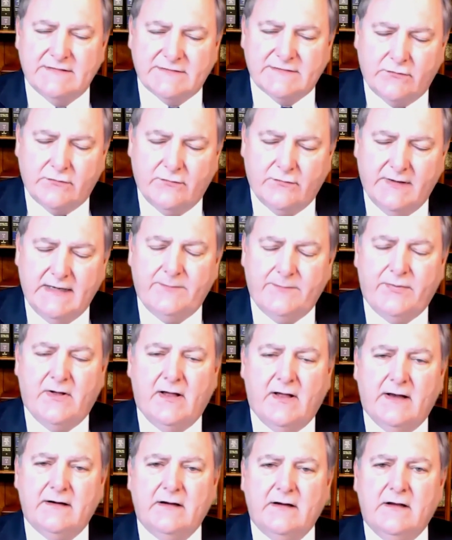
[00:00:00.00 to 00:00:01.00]
agreed
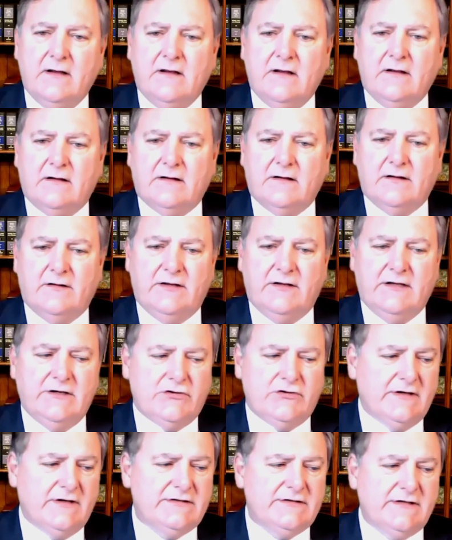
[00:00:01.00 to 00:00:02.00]
upon, the
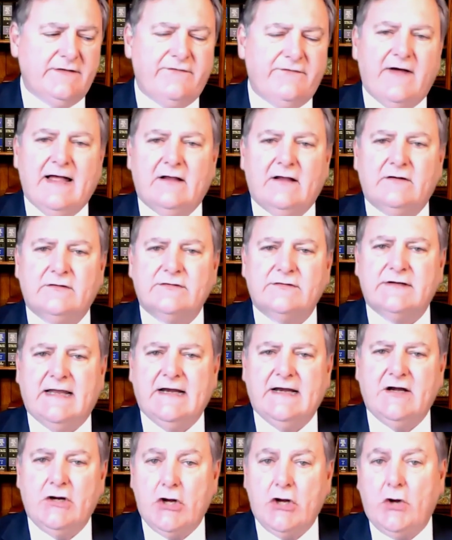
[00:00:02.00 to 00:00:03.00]
trustee files
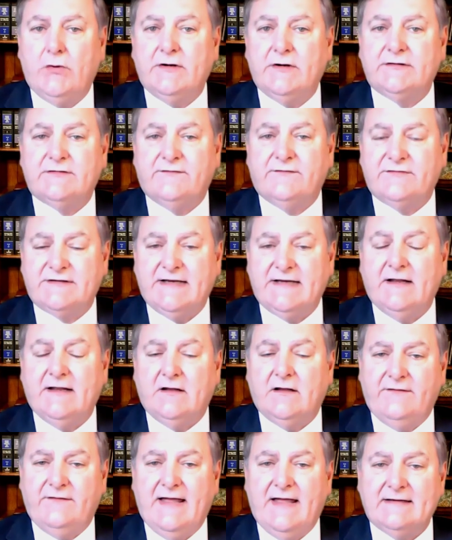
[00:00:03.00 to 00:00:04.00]
a notice of
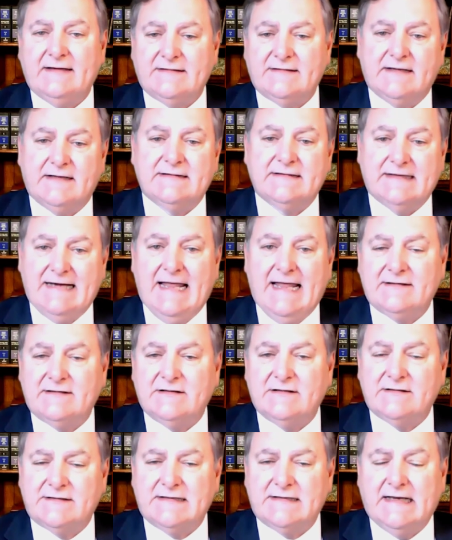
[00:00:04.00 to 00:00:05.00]
sale of assets, in
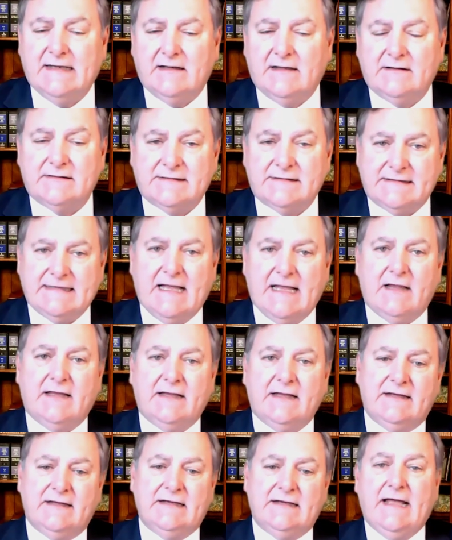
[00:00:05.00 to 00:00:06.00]
essence,
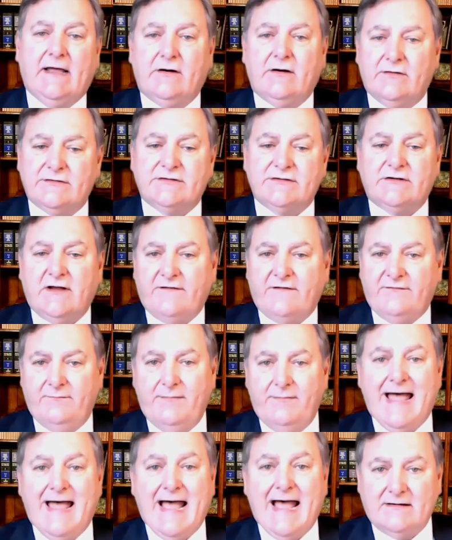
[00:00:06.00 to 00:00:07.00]
selling the debtor's stuff
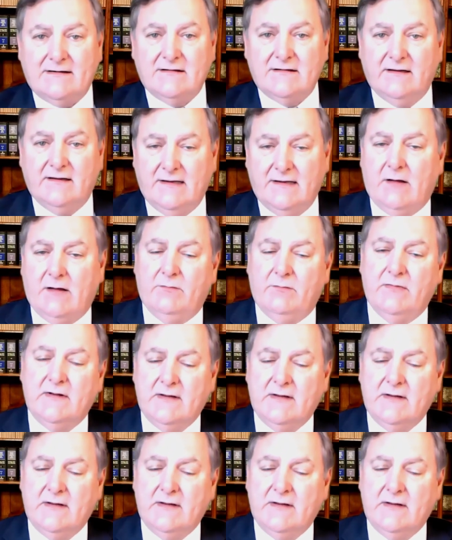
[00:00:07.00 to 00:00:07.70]
back to them.